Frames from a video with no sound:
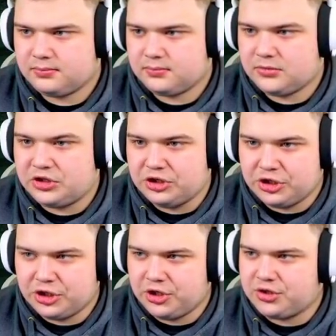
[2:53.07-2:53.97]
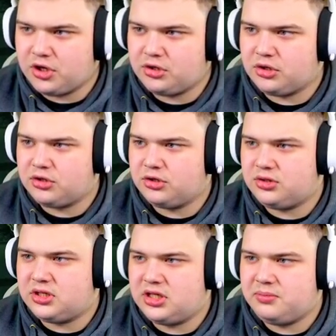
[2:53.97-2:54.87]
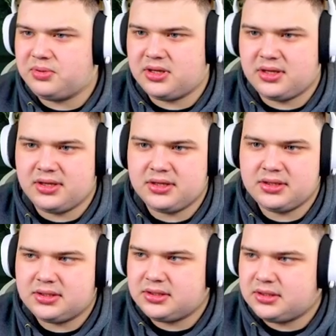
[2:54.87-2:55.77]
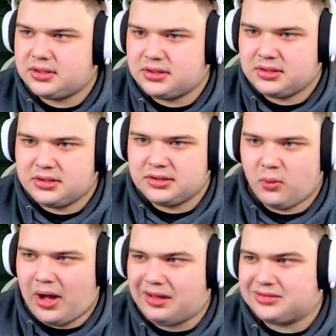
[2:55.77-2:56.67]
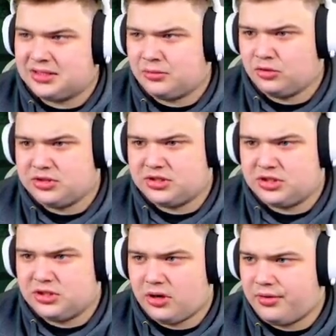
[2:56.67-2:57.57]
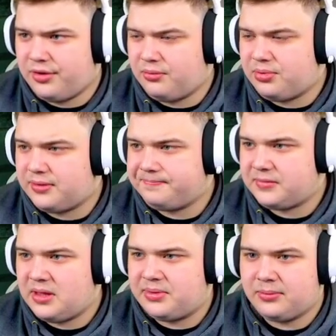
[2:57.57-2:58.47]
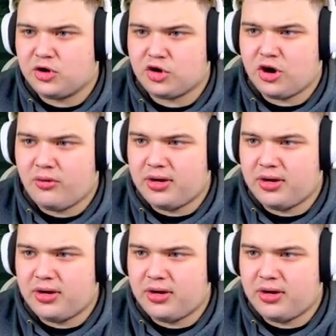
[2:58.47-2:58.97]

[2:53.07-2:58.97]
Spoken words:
Good, good, good, good. Keep the wilds and the multis going up. Keep them growing.